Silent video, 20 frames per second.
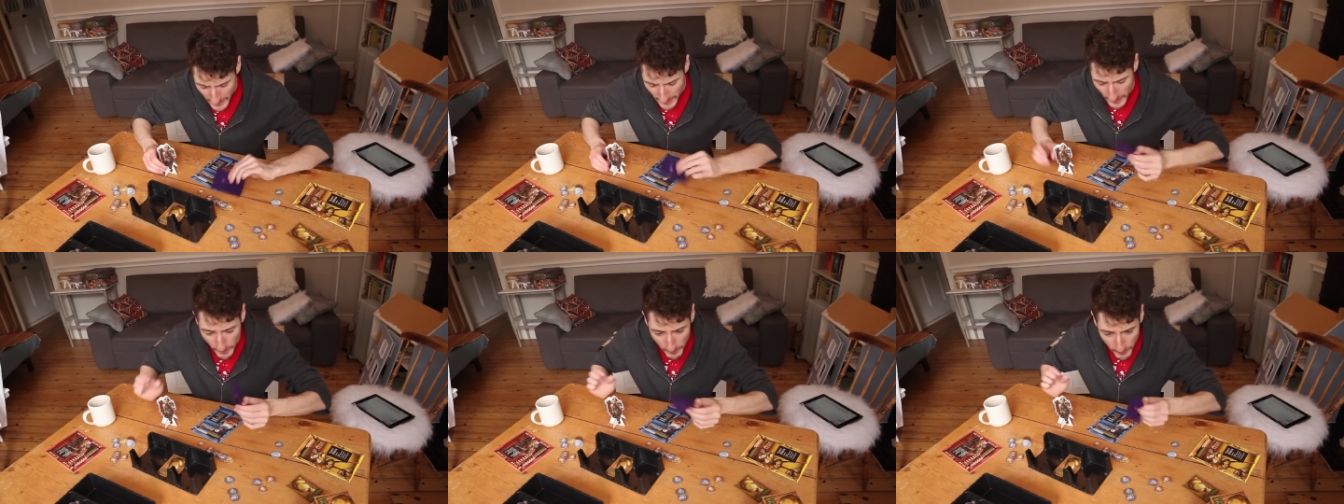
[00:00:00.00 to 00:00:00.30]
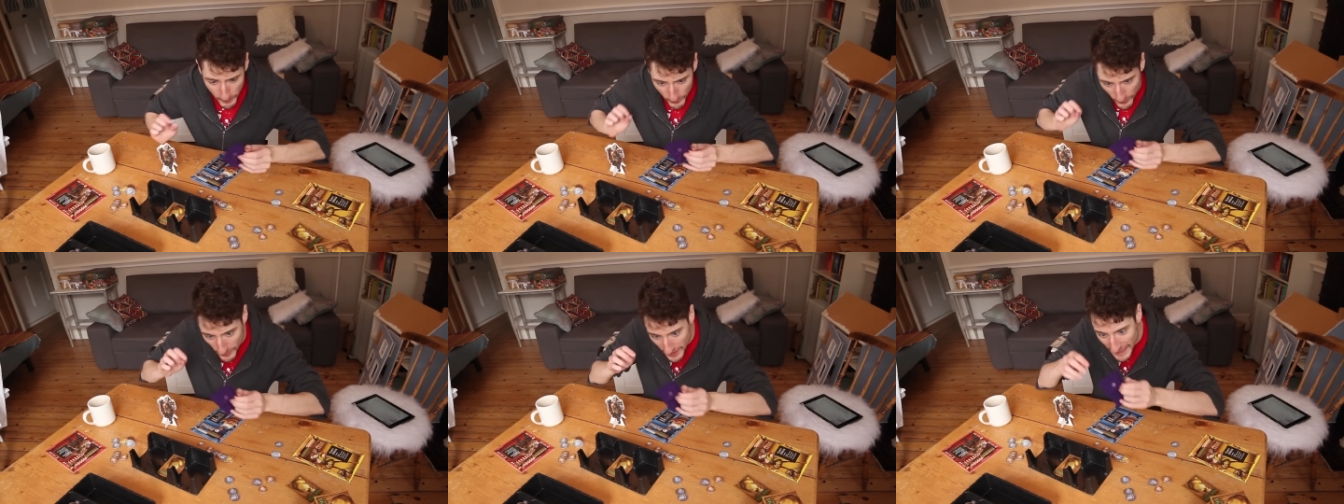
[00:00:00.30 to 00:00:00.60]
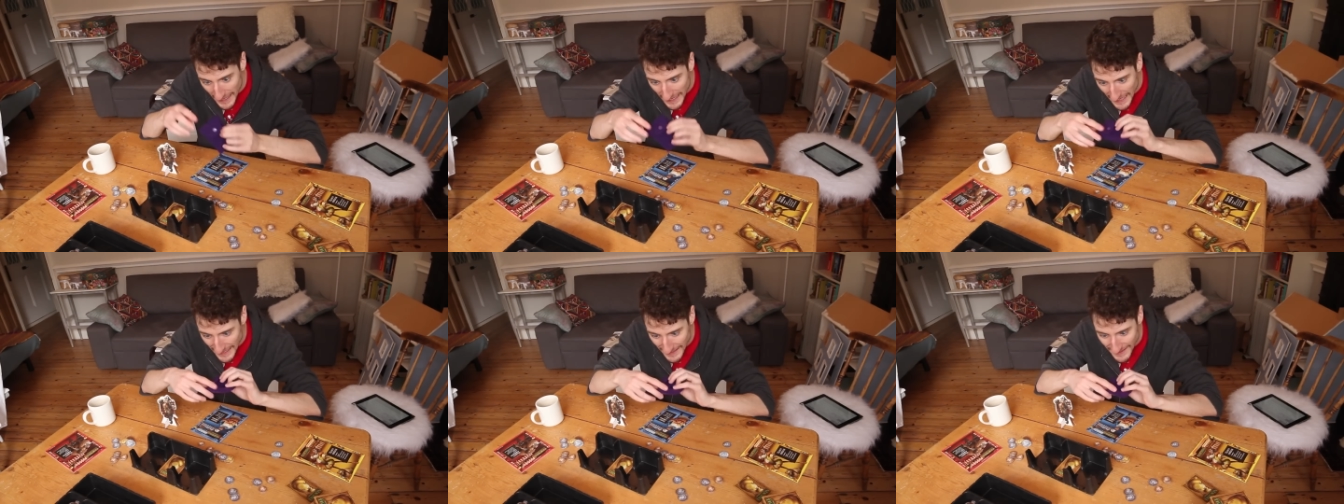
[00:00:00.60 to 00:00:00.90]
the
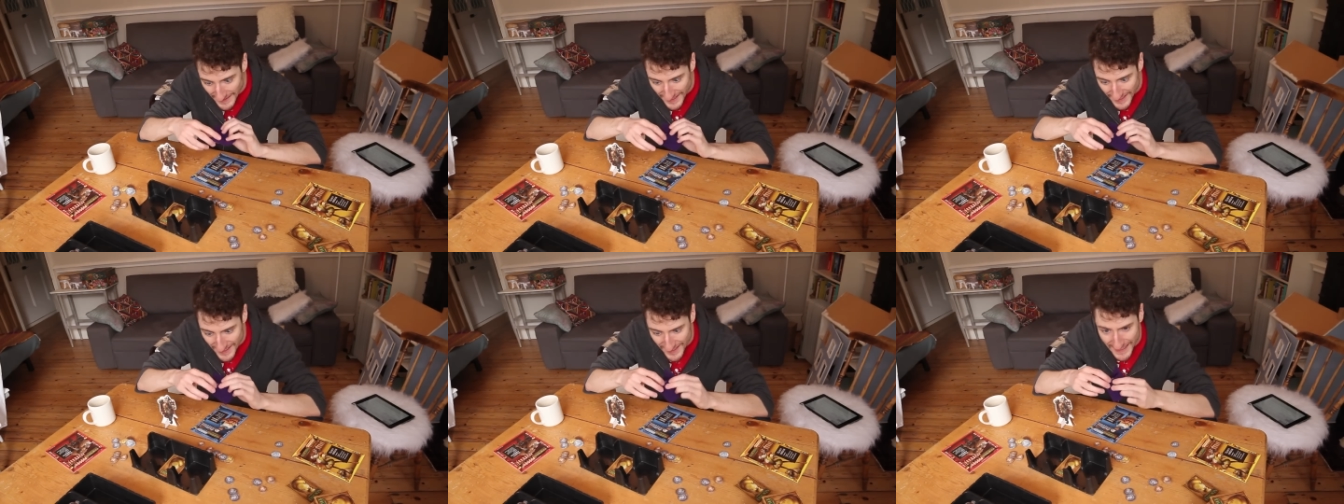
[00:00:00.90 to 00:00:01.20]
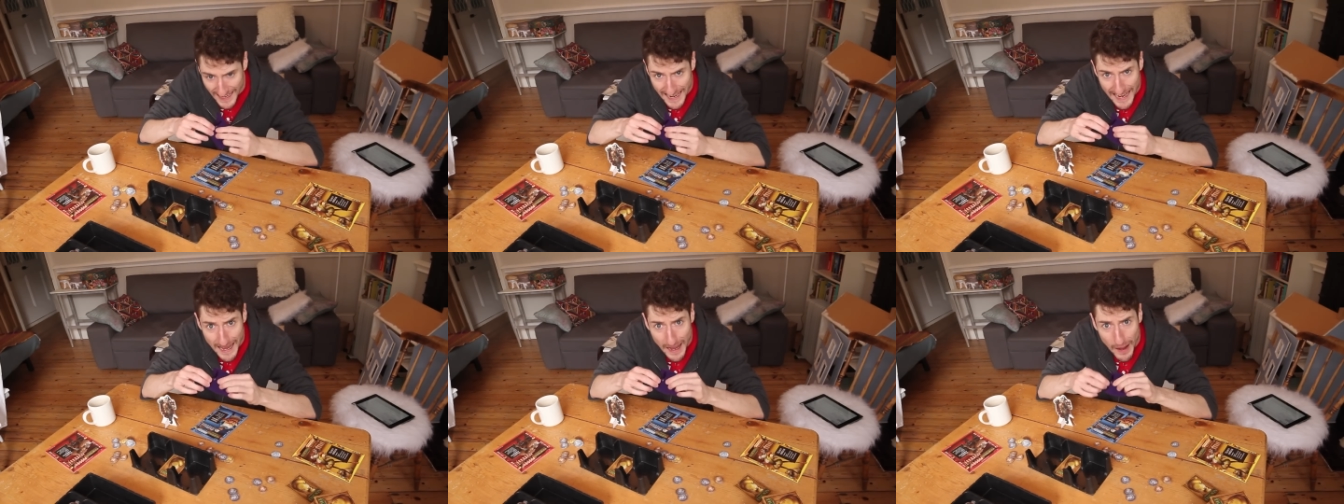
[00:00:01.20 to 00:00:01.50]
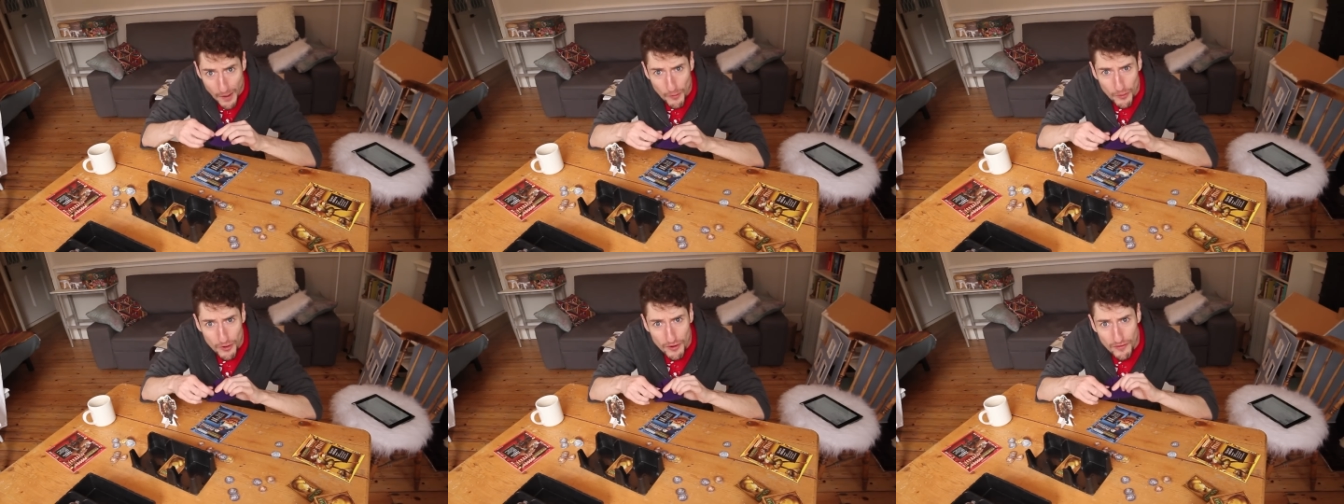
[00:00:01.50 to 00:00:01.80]
brilliant
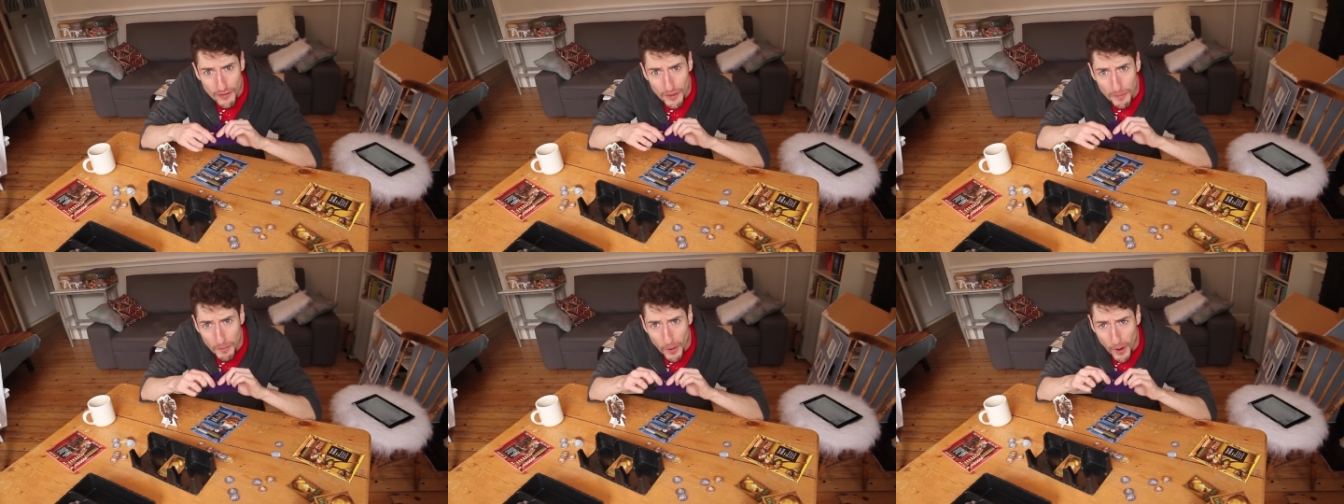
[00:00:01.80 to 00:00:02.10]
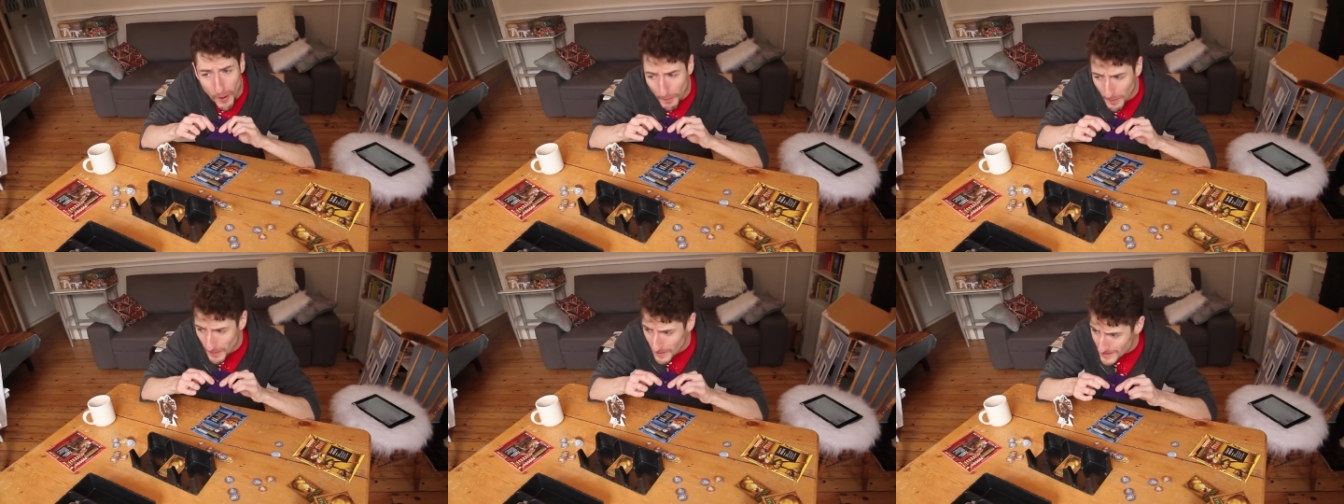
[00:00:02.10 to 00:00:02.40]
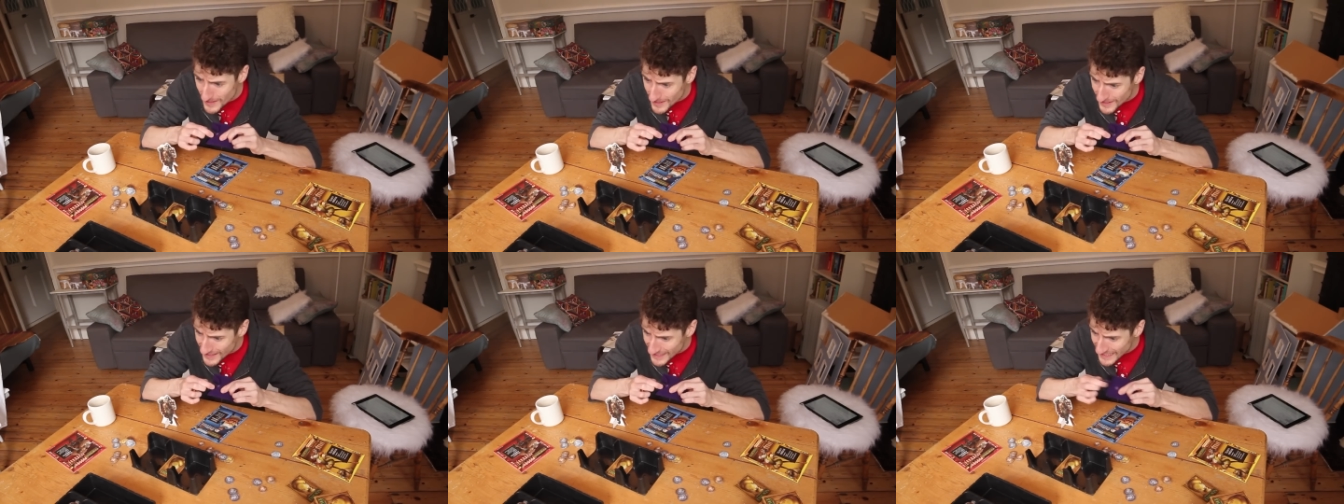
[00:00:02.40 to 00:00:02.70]
sound of the
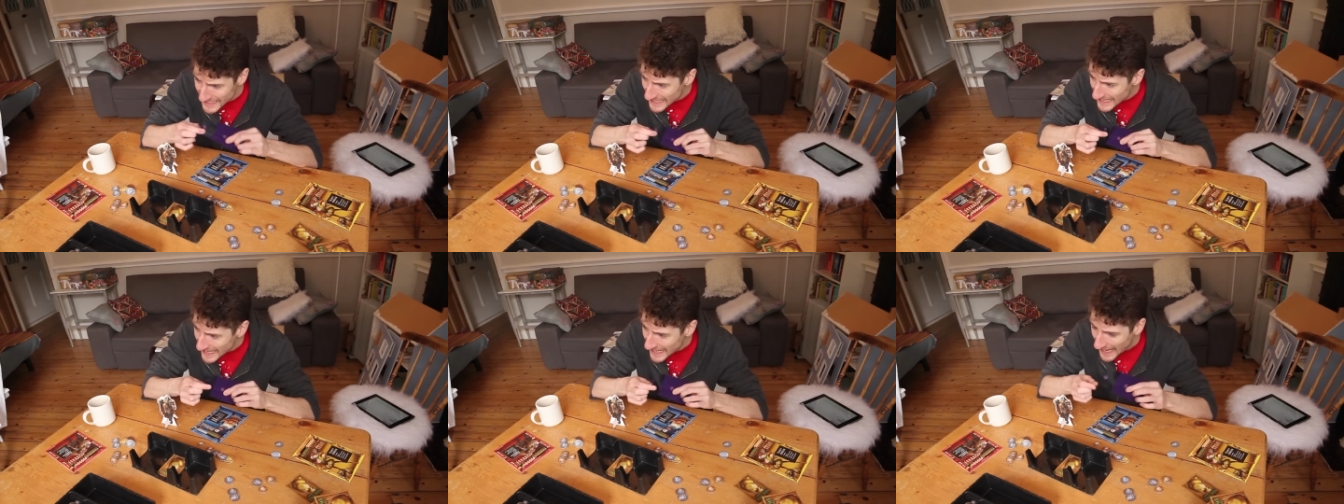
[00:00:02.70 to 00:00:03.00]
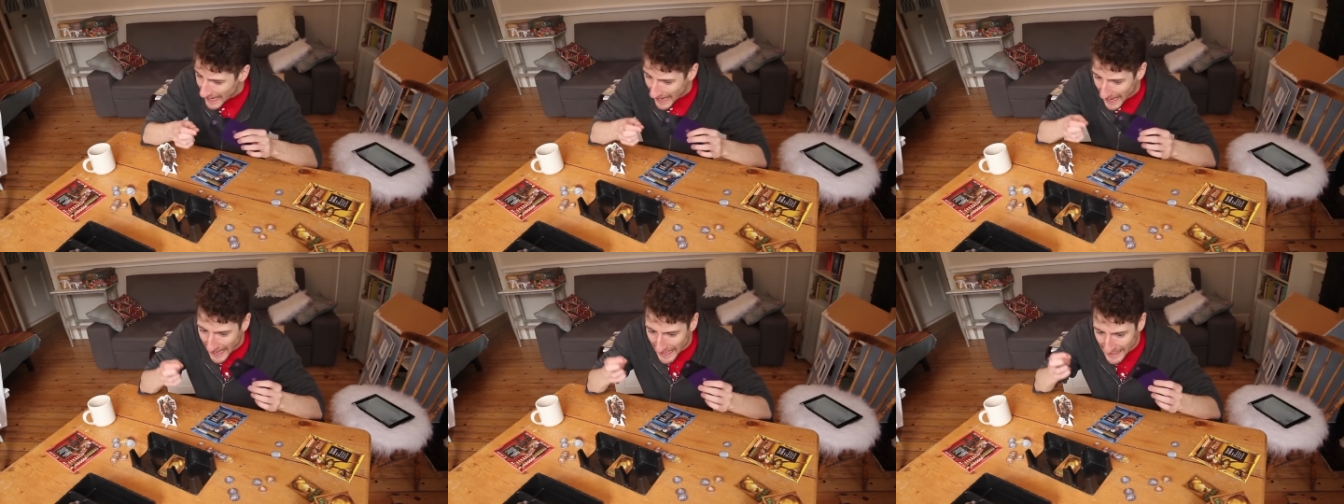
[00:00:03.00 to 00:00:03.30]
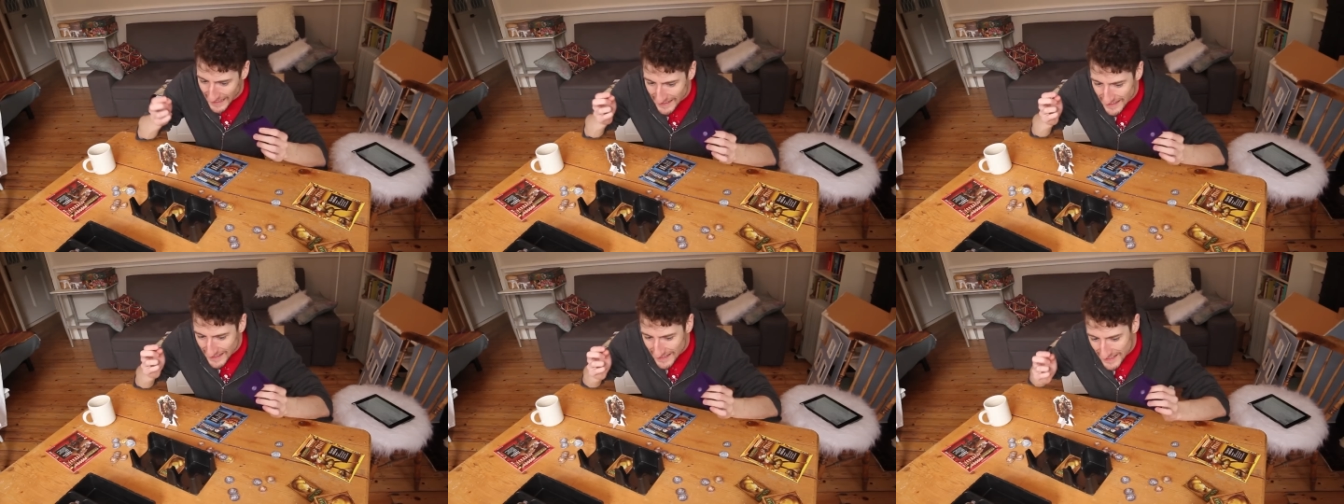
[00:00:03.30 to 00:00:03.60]
poppers,
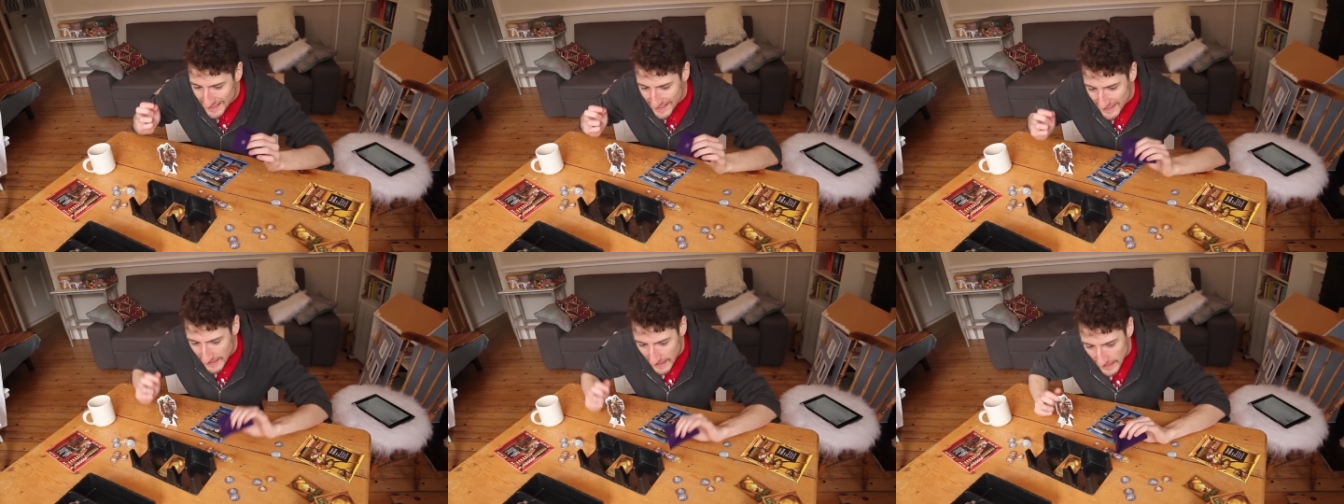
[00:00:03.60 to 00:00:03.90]
and